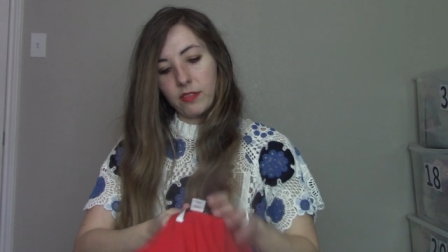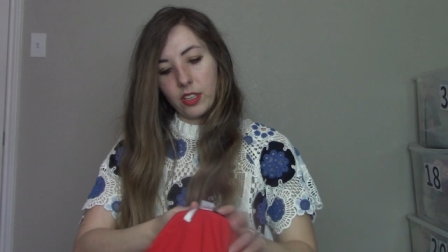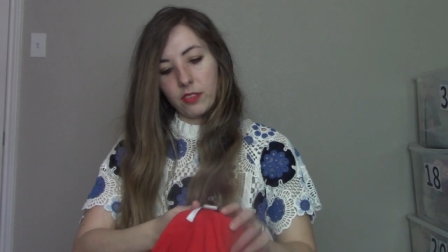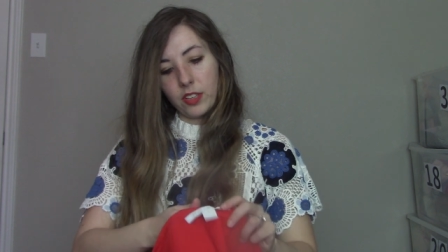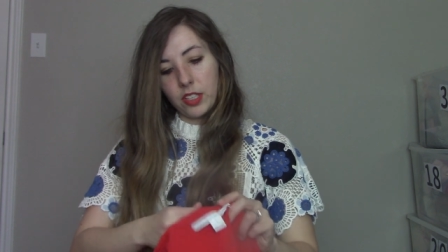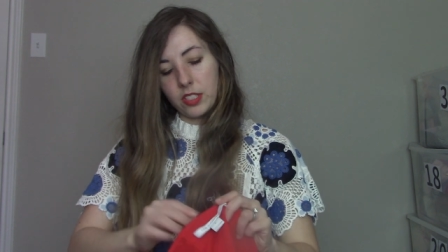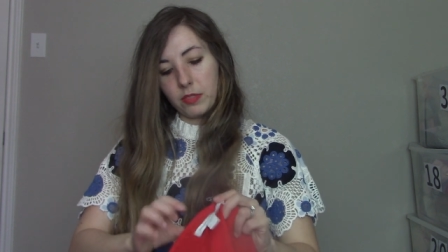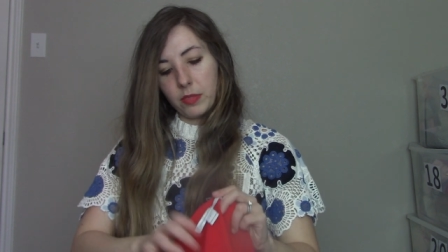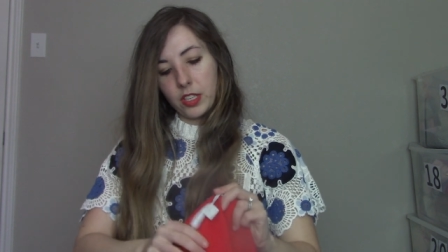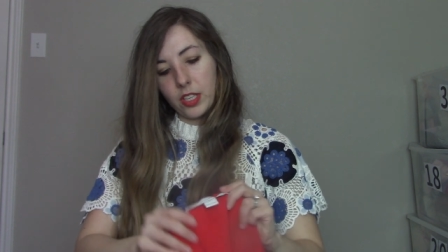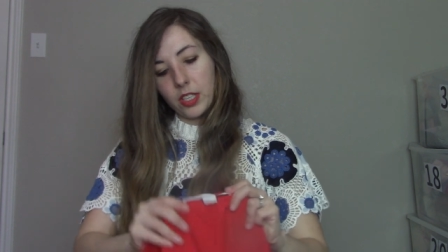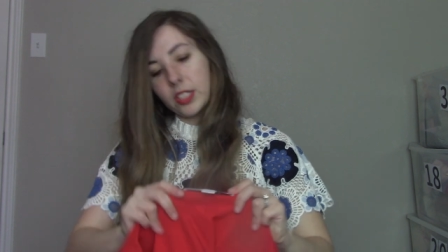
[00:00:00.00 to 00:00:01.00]
von
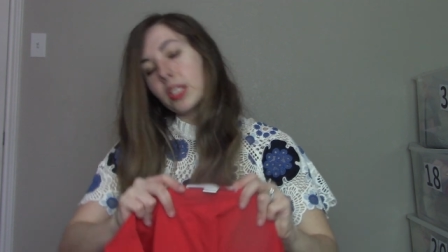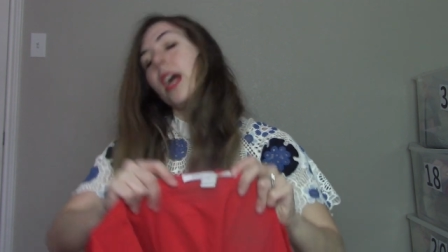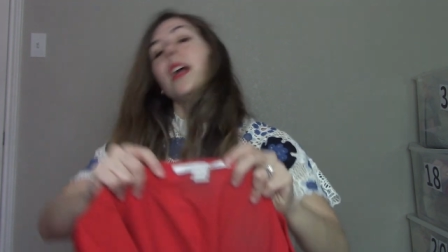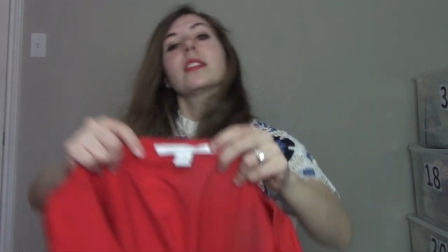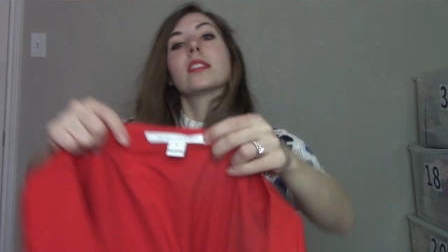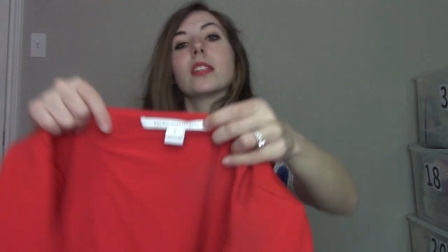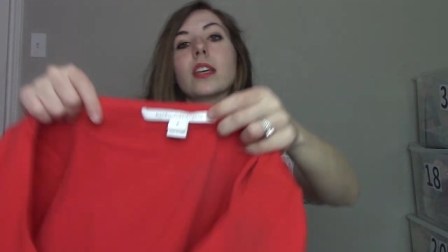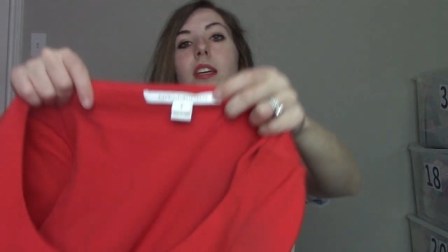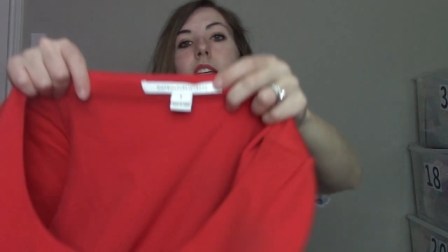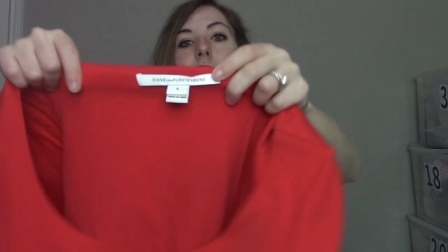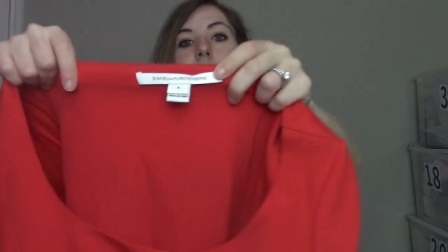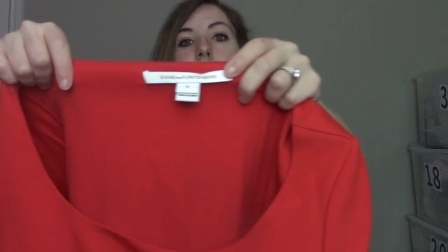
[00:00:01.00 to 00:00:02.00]
Furstenberg size
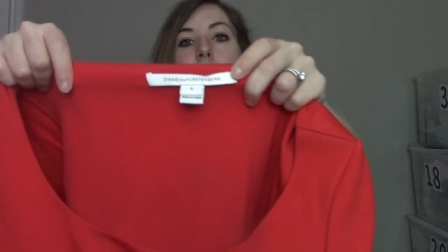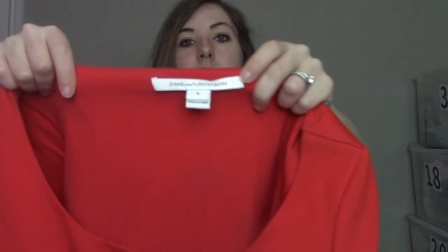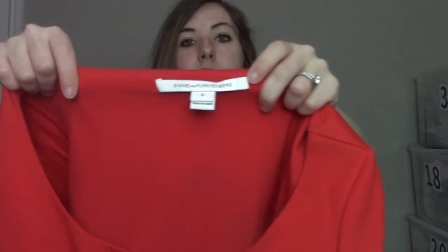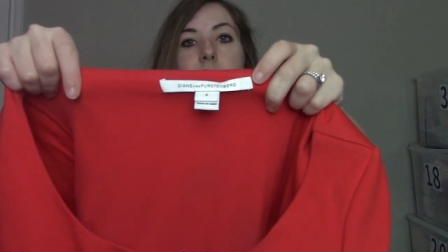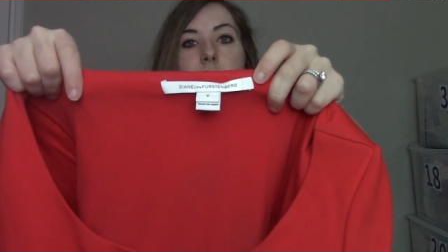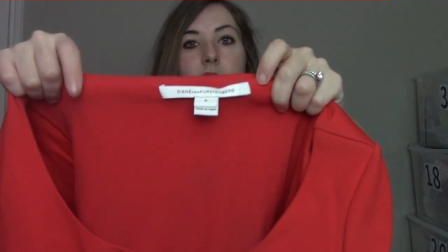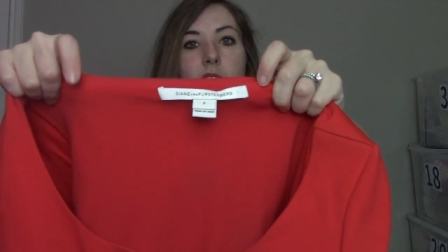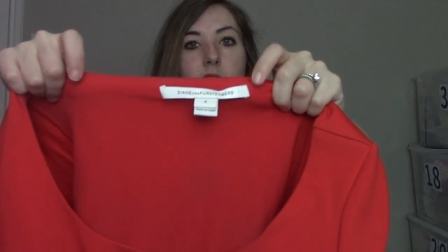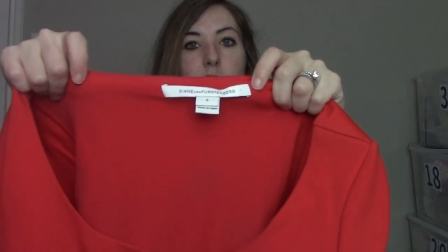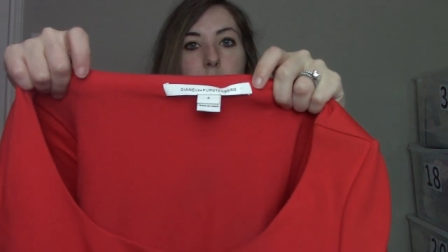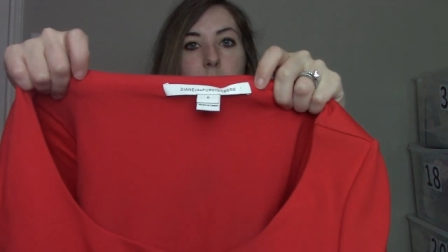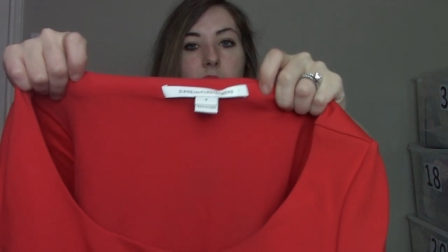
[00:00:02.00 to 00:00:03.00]
6. This is
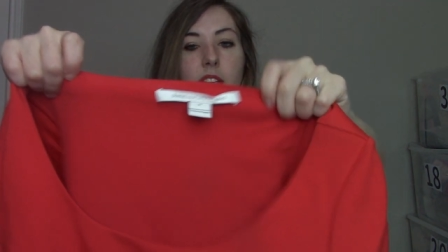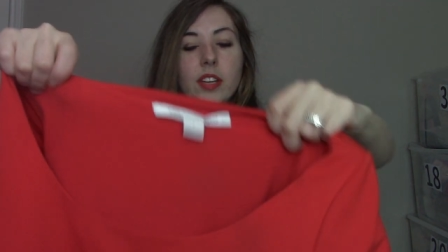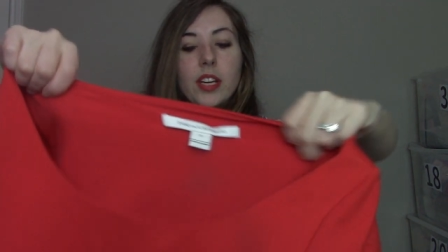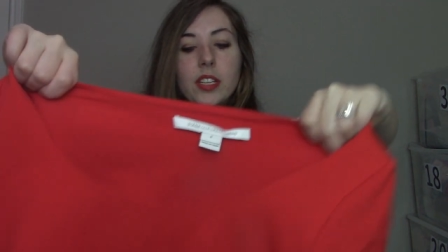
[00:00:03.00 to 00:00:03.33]
another brand that I